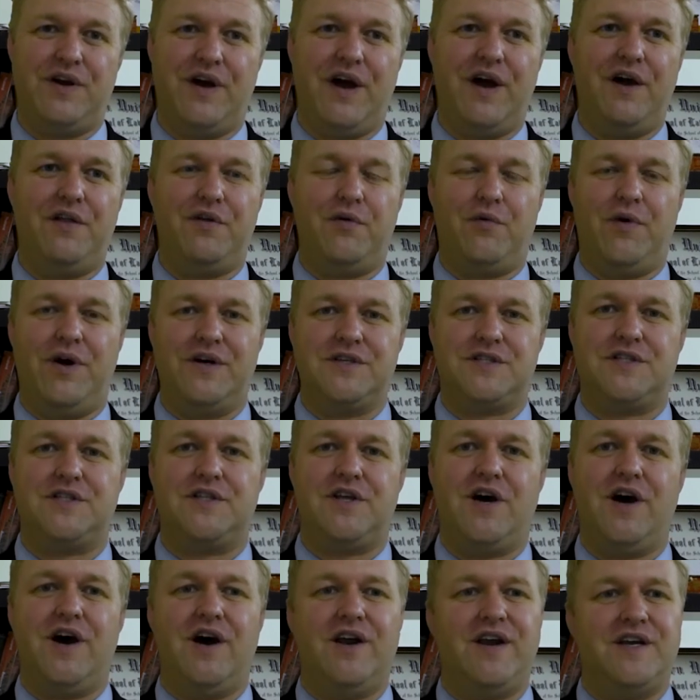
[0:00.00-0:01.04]
I otherwise
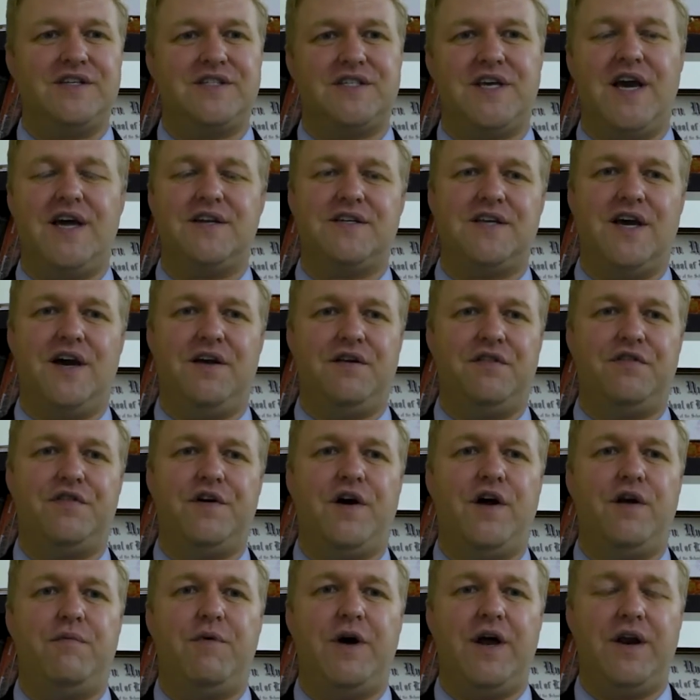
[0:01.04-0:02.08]
thought. I sat down and
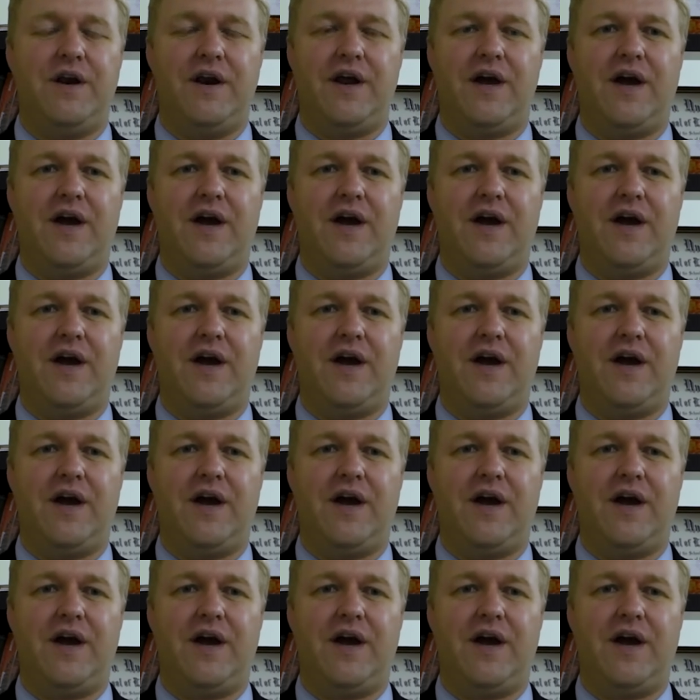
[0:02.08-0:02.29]
thought about it.